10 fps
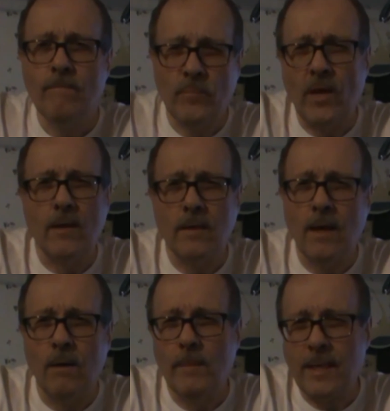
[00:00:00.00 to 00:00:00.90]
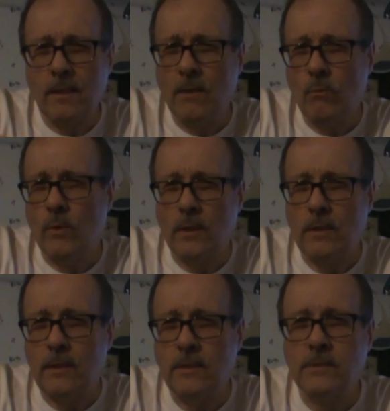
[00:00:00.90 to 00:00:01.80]
then I'll make another one of
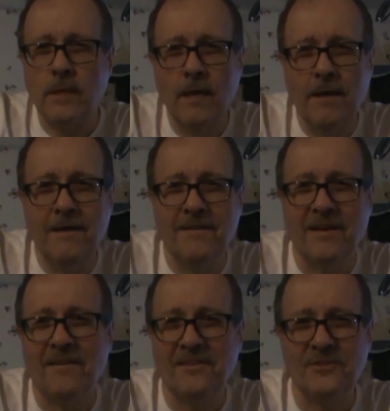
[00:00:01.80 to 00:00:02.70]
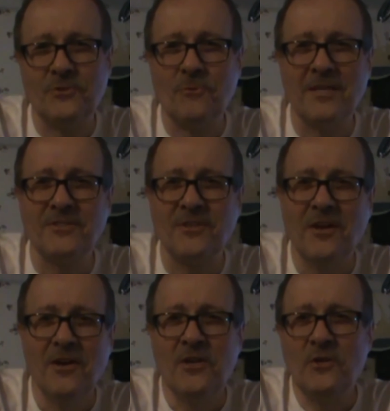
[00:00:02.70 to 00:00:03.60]
these and I'll address
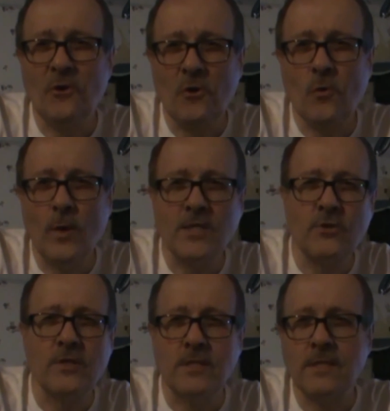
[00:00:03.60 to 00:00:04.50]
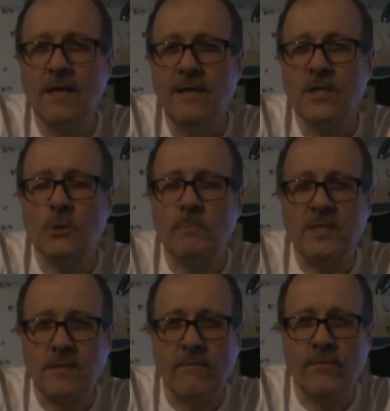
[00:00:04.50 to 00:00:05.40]
your questions
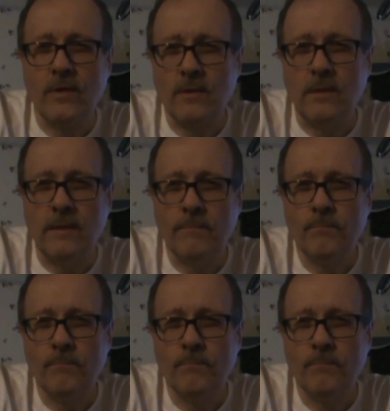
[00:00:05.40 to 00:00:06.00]
specifically.